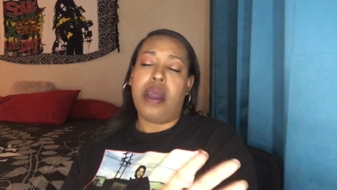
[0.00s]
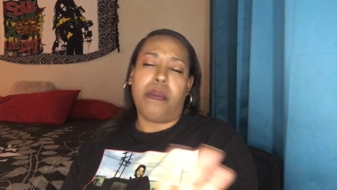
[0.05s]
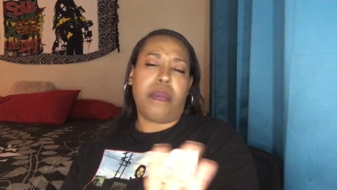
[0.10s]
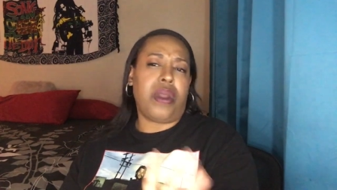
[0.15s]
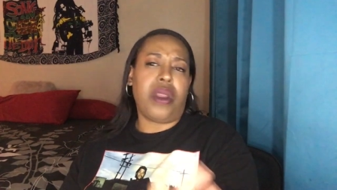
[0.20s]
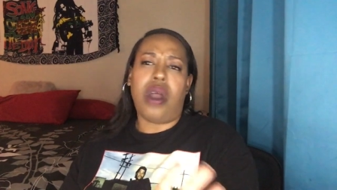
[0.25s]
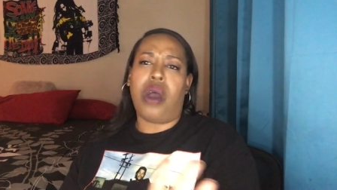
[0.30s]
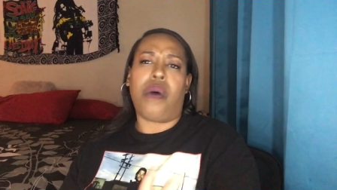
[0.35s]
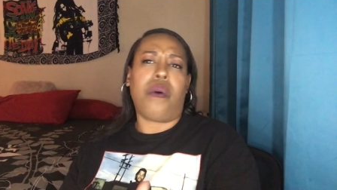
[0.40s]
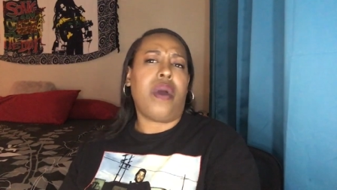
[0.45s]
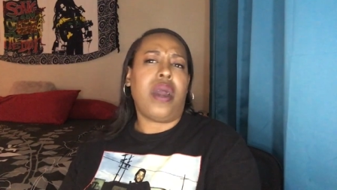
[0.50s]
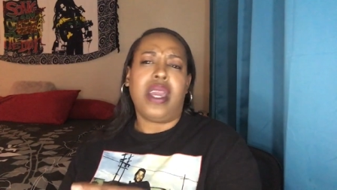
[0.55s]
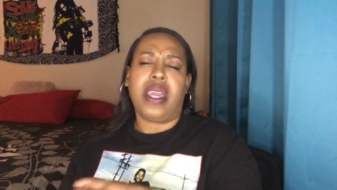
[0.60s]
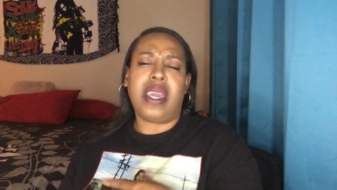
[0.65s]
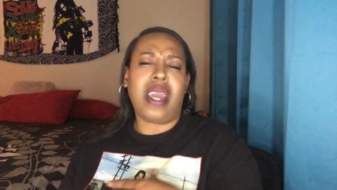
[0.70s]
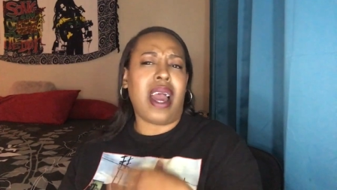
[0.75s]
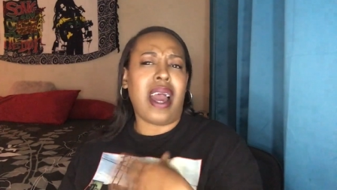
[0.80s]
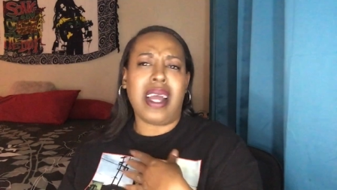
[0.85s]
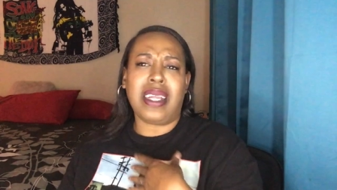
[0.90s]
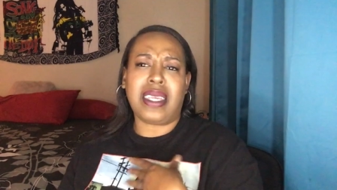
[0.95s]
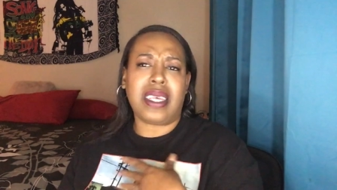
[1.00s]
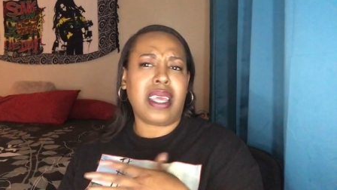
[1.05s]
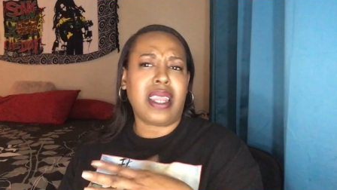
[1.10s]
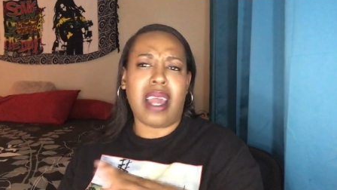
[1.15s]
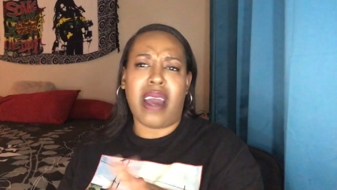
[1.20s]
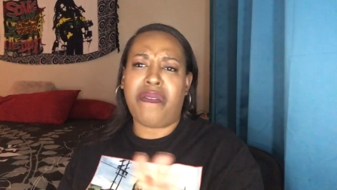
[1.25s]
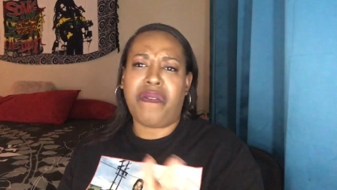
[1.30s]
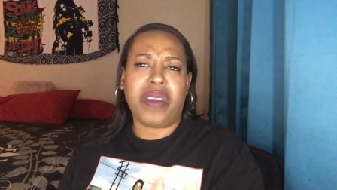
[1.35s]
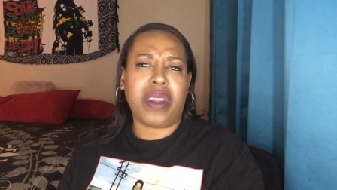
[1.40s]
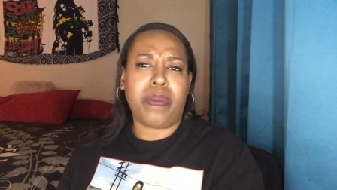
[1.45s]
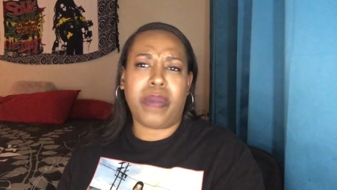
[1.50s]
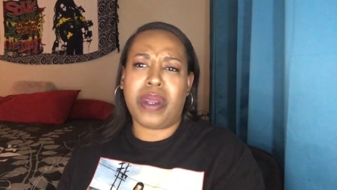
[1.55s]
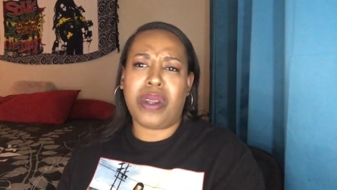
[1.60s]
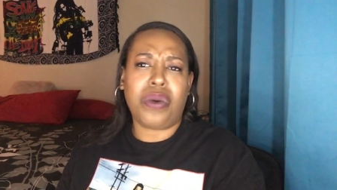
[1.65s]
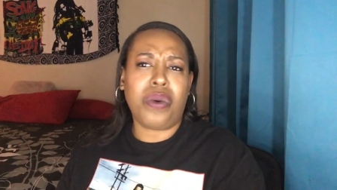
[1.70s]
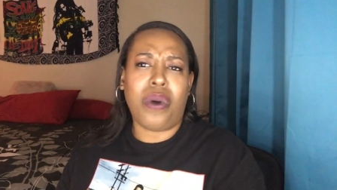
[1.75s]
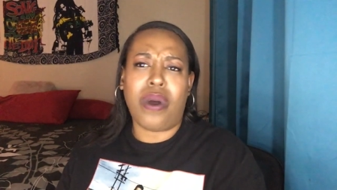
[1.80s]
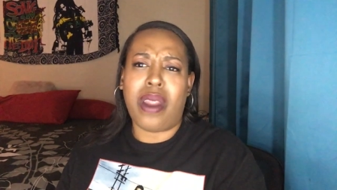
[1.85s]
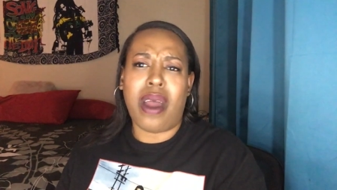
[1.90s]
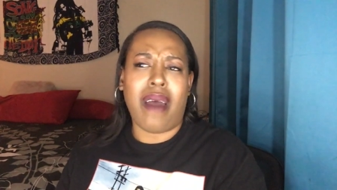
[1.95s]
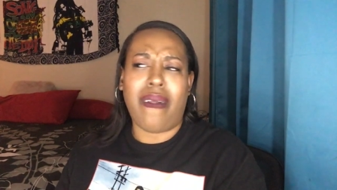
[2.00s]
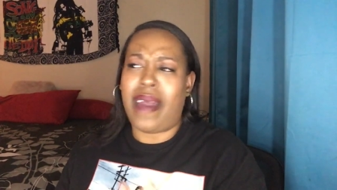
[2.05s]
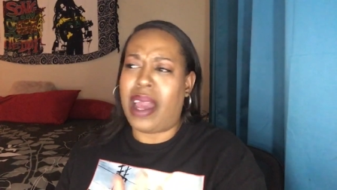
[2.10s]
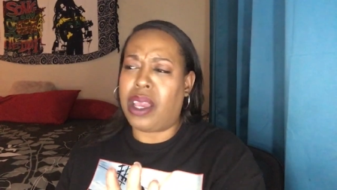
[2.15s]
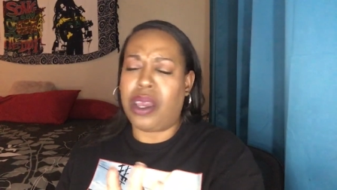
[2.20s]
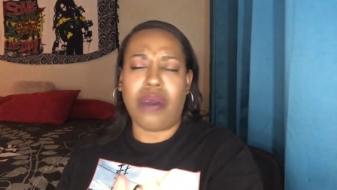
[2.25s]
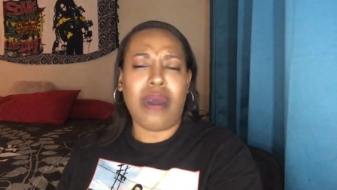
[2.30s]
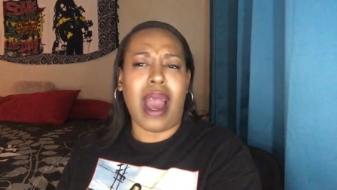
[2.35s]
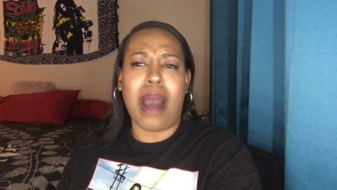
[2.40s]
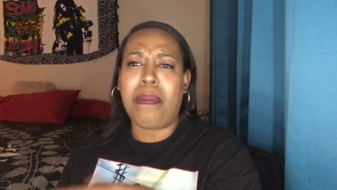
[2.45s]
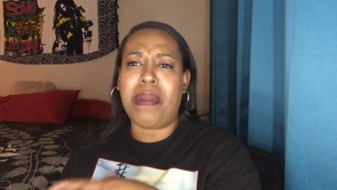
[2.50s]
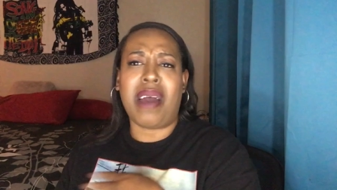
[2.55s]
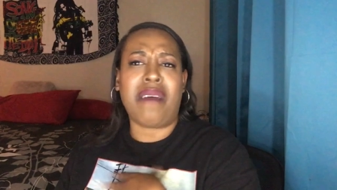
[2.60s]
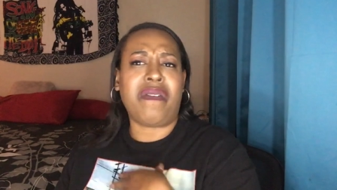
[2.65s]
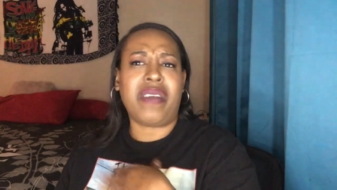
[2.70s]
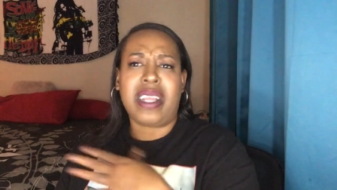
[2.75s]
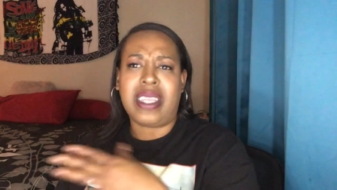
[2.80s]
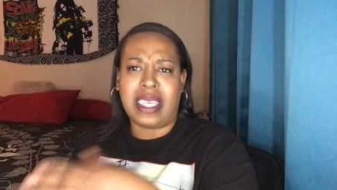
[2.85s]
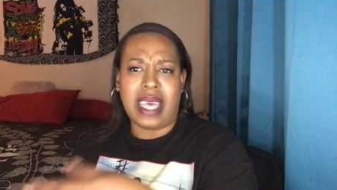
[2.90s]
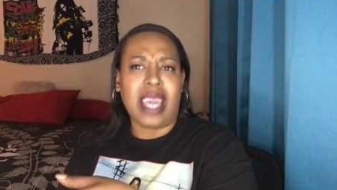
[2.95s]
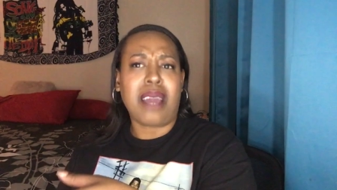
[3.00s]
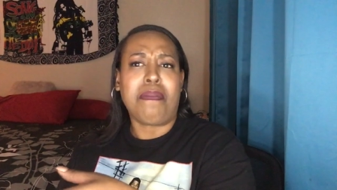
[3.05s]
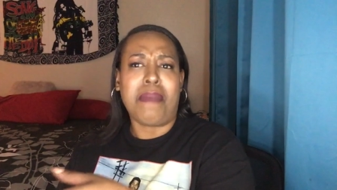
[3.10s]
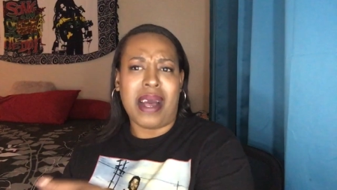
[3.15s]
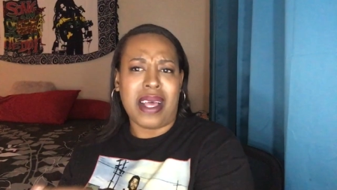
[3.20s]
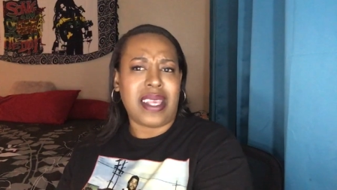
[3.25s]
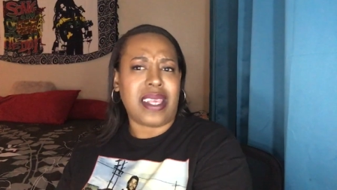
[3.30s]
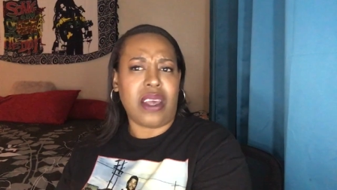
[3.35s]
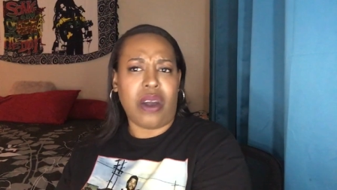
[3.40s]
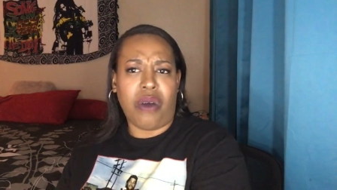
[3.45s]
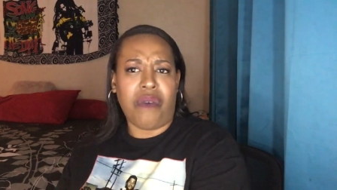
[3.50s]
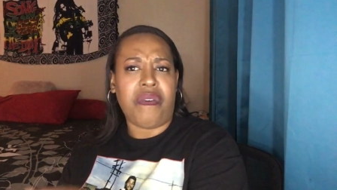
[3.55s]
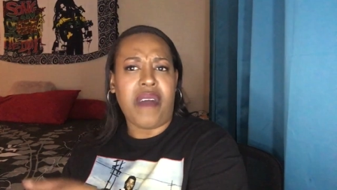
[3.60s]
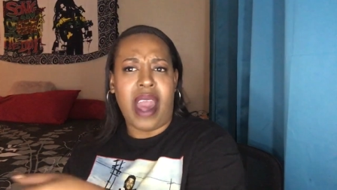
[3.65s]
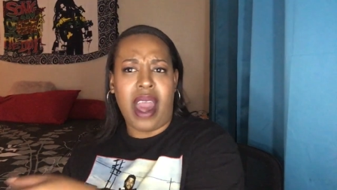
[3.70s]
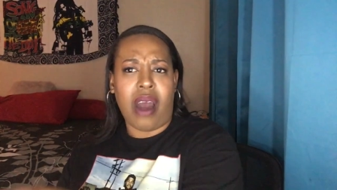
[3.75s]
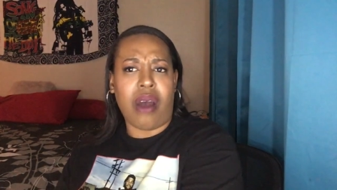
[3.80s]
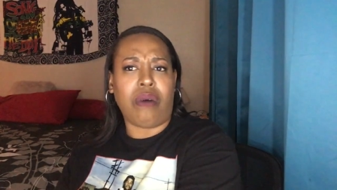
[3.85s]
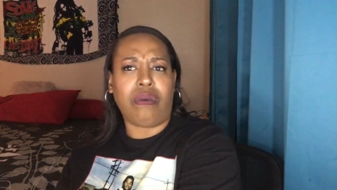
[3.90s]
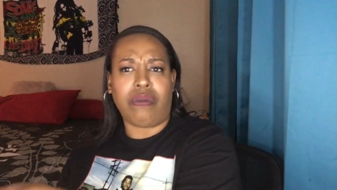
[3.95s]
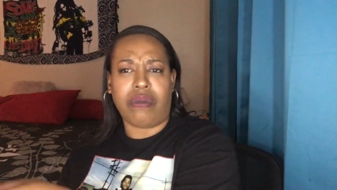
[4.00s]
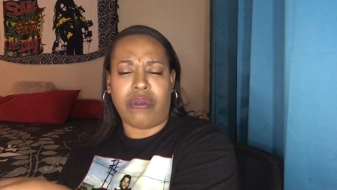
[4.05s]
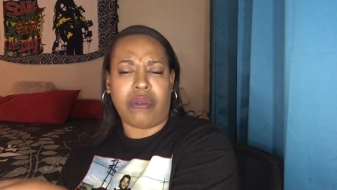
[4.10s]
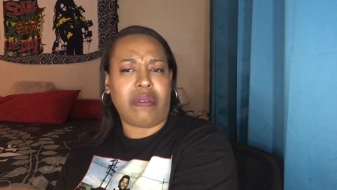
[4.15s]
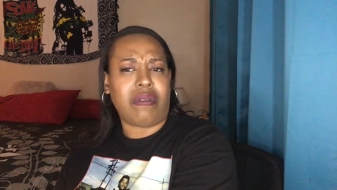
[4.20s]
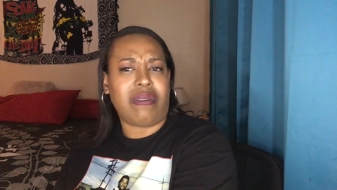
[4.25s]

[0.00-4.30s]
But no, your auntie not going to be doing all that. You, I'm not going to take myself out